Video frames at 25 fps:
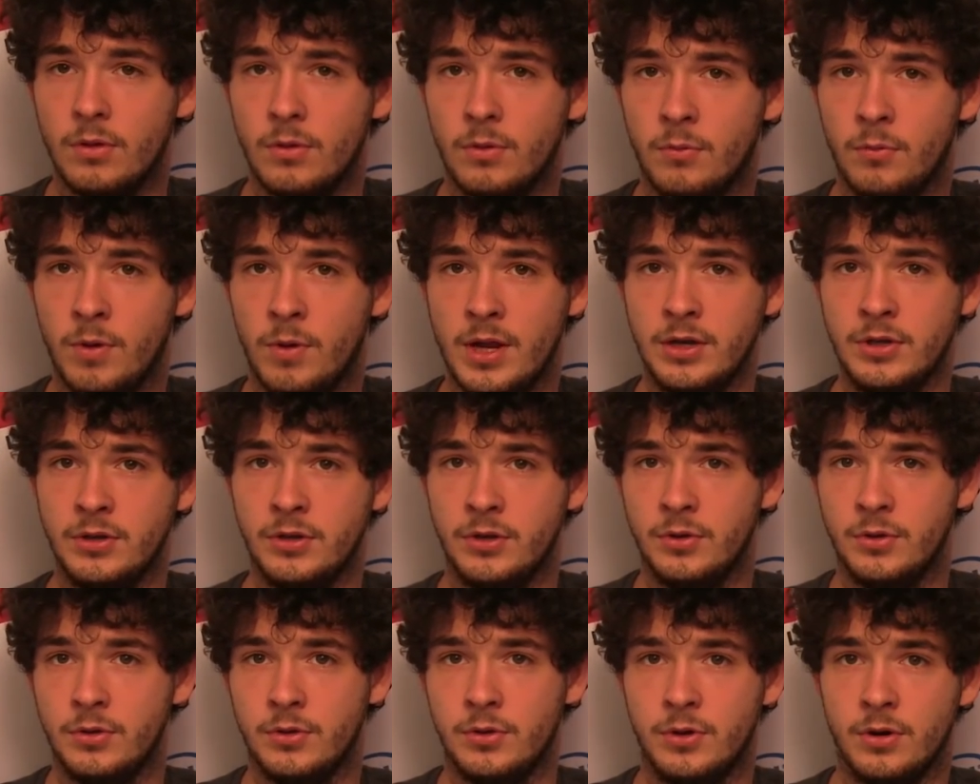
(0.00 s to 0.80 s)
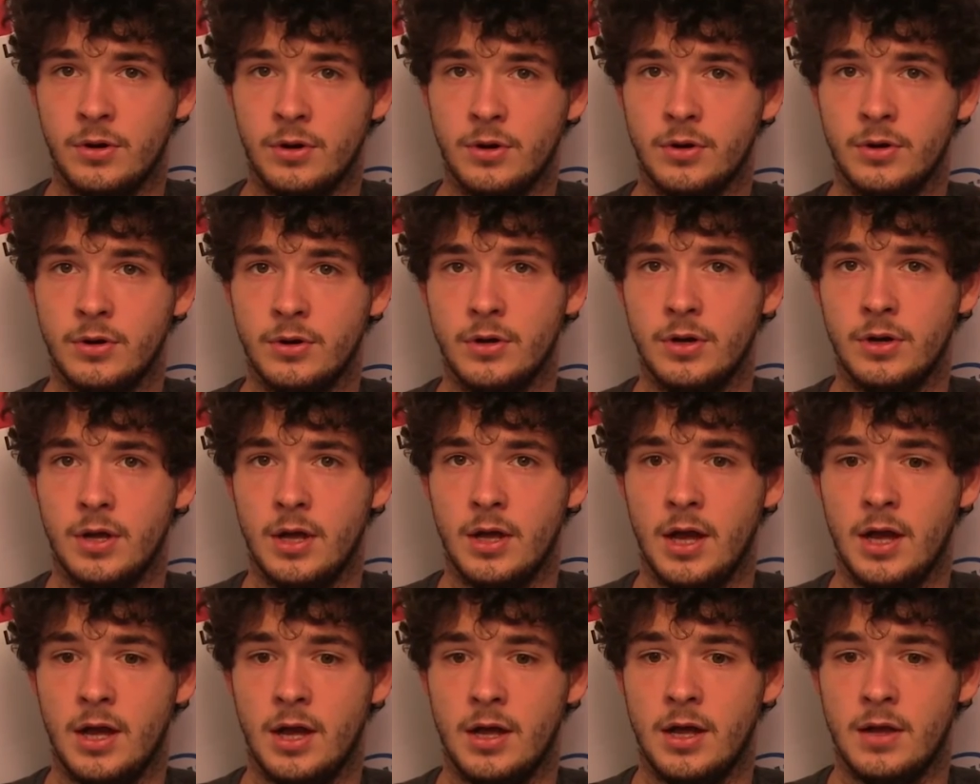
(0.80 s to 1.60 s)
when you're
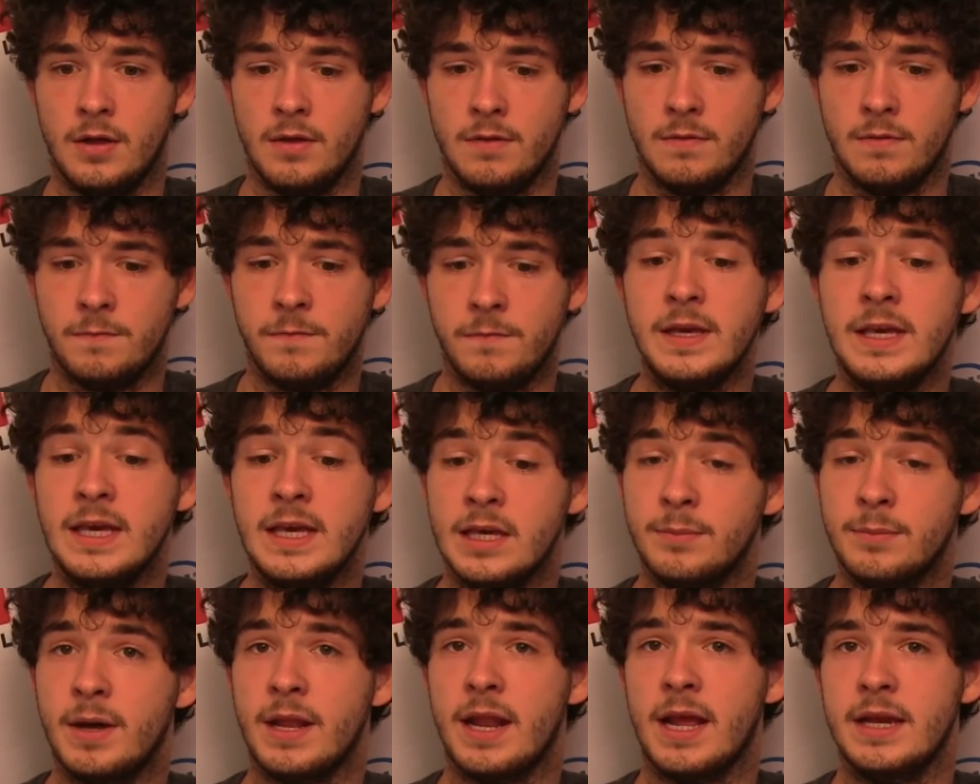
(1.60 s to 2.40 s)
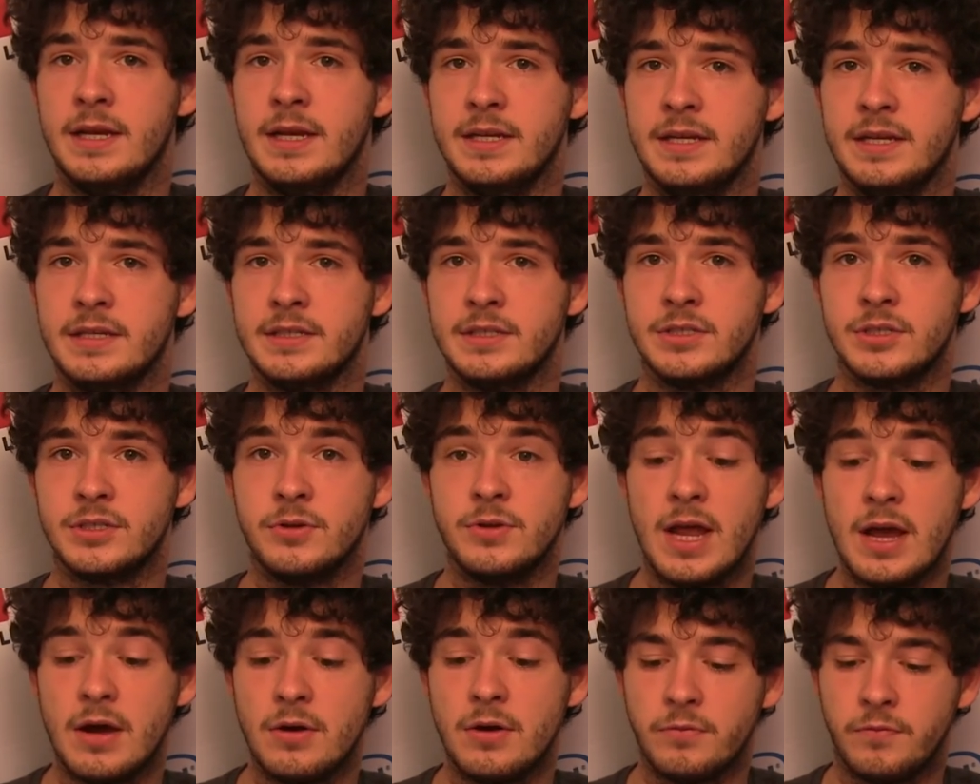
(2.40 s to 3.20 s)
uh, thinking about ideas.
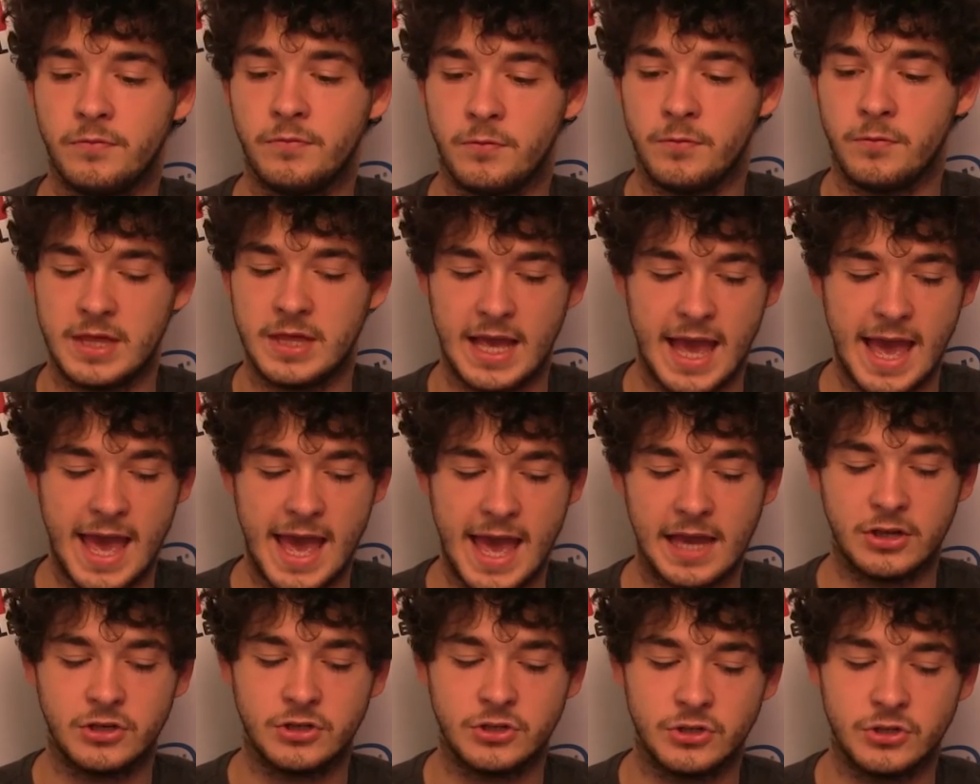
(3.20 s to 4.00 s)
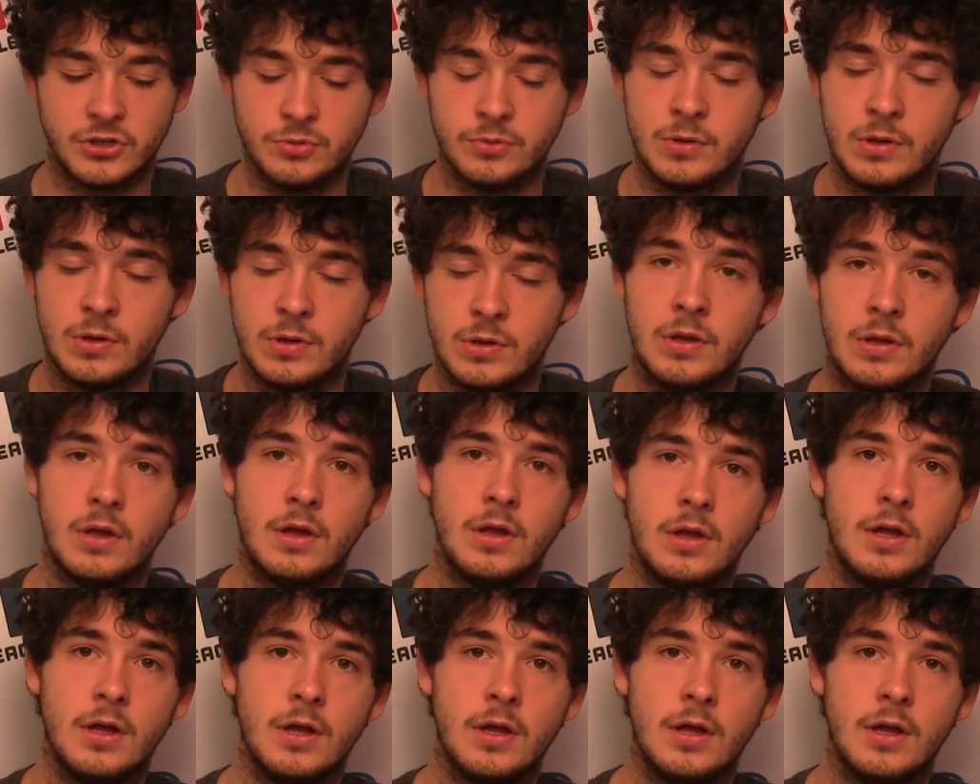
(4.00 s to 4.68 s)
So now for the actual